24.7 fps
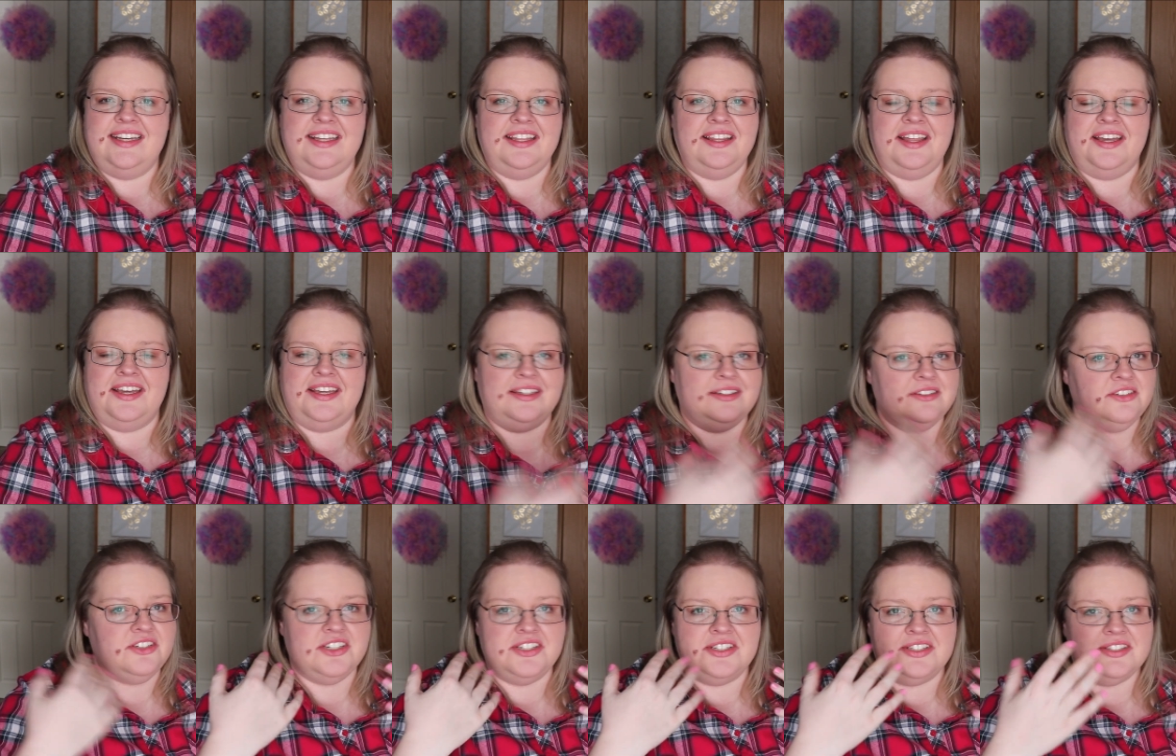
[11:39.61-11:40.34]

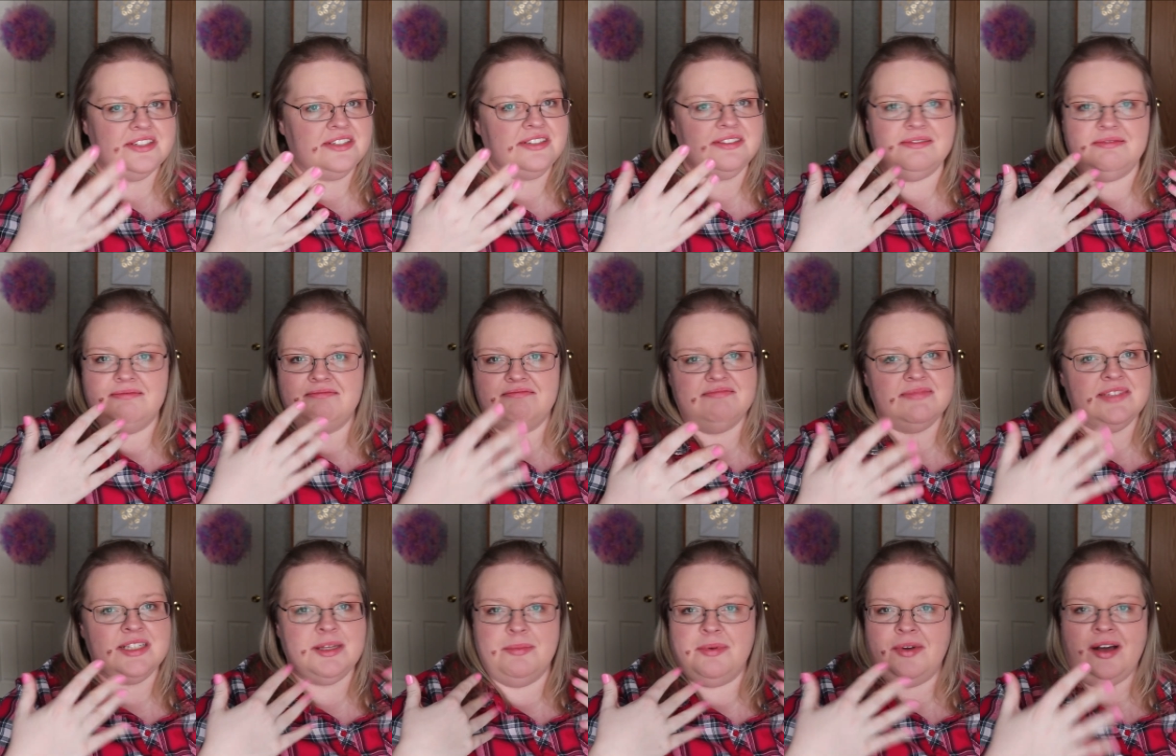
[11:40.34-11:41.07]
Like just
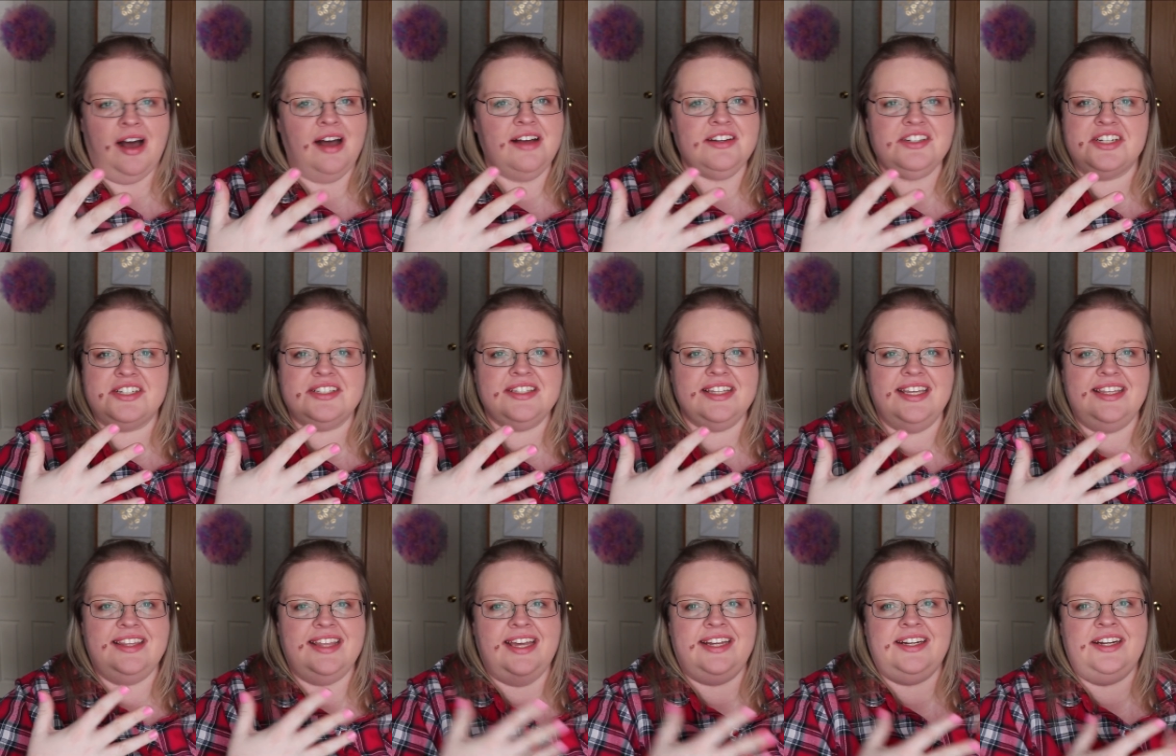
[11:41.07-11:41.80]

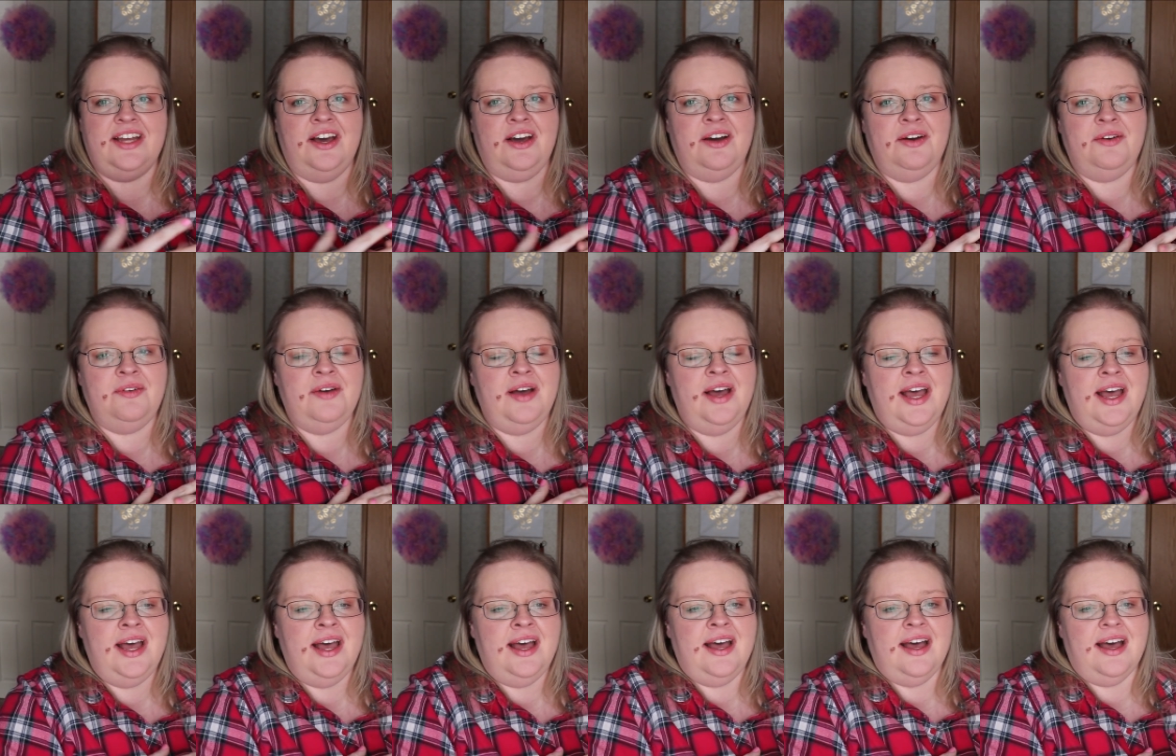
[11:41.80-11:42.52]
subconsciously they know.
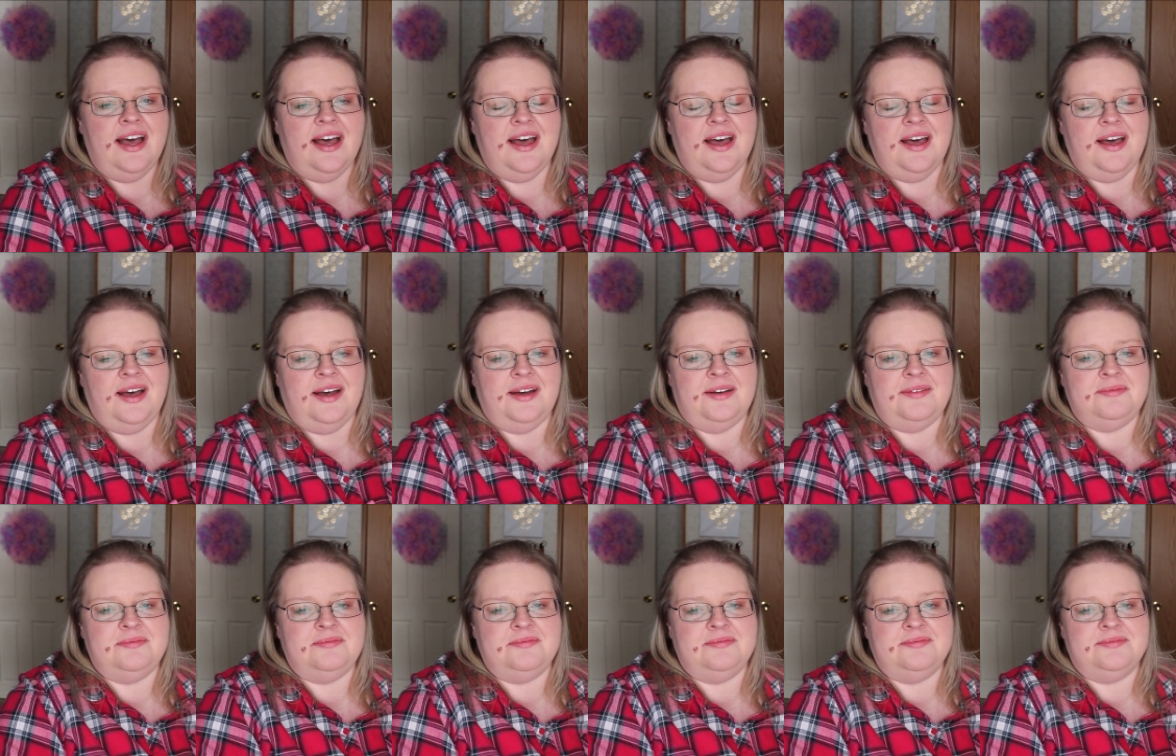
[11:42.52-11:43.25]

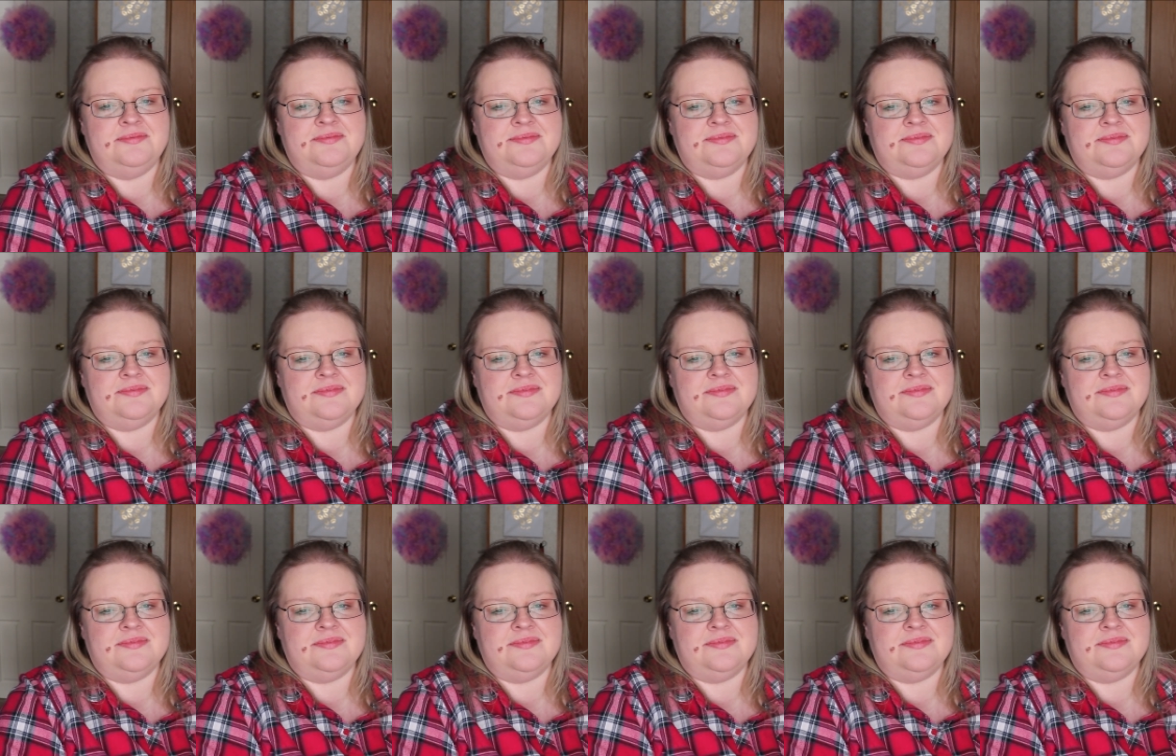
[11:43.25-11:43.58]
Um,